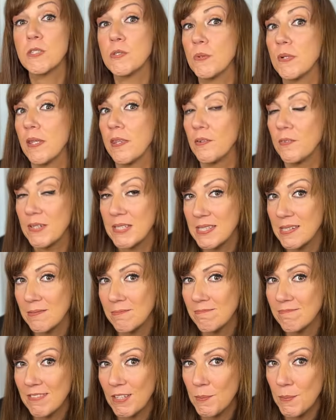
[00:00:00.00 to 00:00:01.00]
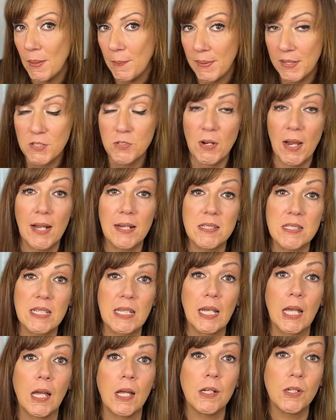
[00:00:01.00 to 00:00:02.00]
So another reason you may be
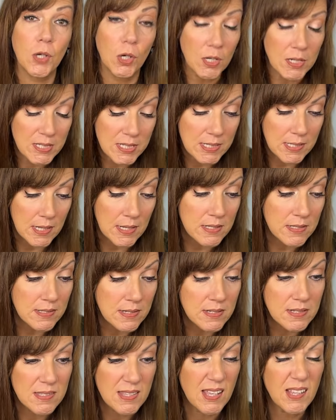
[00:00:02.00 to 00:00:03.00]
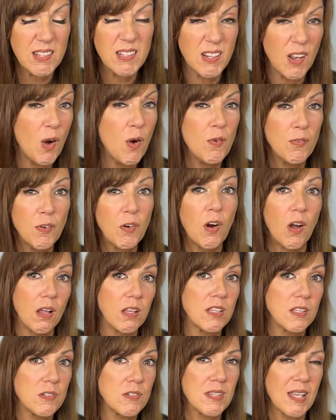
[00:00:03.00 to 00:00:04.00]
attracting narcissists is that
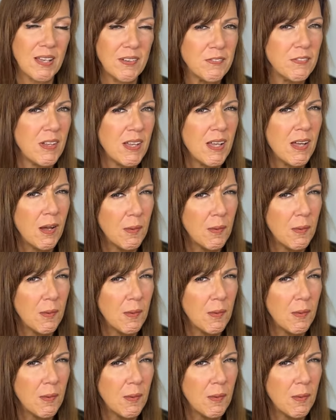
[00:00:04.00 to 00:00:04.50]
overall you just have